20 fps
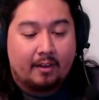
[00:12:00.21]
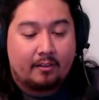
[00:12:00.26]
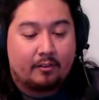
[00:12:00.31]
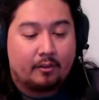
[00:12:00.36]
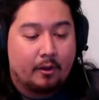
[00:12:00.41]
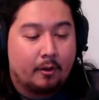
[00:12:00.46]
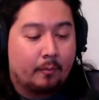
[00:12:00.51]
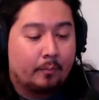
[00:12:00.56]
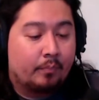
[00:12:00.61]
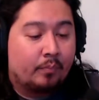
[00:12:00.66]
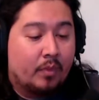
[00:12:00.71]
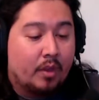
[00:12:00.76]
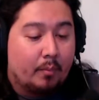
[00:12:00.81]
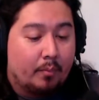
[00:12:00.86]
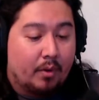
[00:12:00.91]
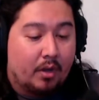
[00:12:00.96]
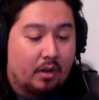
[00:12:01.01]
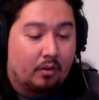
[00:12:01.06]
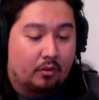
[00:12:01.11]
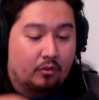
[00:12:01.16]
So,
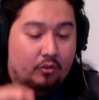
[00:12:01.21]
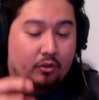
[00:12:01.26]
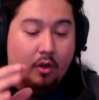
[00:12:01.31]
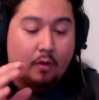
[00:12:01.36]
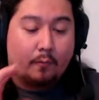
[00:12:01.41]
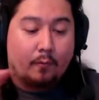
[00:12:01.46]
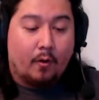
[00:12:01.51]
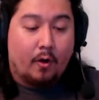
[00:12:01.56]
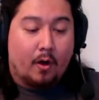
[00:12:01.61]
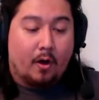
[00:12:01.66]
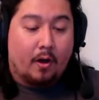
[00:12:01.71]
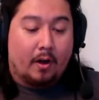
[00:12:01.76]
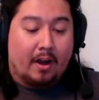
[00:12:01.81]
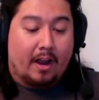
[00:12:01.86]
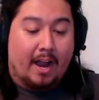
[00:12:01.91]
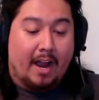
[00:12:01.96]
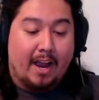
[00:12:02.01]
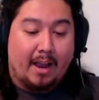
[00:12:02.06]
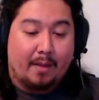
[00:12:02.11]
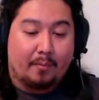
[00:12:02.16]
but so far,
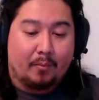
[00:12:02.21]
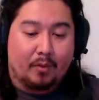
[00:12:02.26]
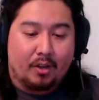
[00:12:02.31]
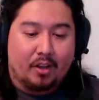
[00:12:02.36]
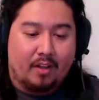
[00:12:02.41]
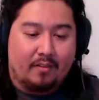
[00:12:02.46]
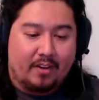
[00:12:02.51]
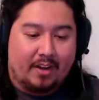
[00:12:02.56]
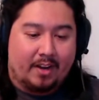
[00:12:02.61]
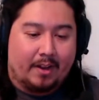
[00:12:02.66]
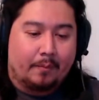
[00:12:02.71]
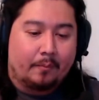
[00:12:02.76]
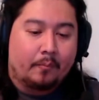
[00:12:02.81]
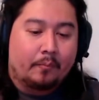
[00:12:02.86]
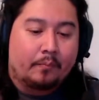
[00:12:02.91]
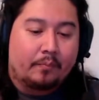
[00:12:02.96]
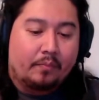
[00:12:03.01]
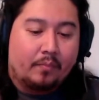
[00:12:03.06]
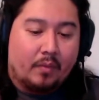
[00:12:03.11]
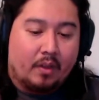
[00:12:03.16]
I am loving it.
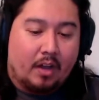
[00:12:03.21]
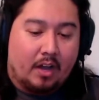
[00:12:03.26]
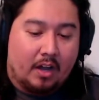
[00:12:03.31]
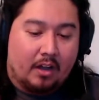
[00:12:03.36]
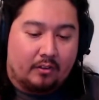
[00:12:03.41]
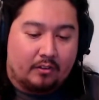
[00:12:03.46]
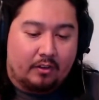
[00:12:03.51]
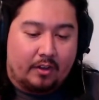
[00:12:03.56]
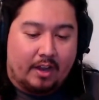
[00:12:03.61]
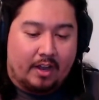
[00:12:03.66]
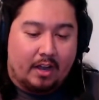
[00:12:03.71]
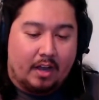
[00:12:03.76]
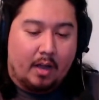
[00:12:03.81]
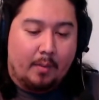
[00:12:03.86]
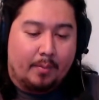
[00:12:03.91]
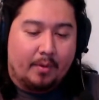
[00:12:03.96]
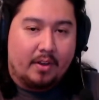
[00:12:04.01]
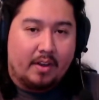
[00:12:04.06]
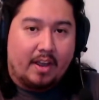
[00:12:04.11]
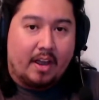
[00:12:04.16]
So yeah, up
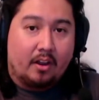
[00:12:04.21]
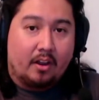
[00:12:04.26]
and down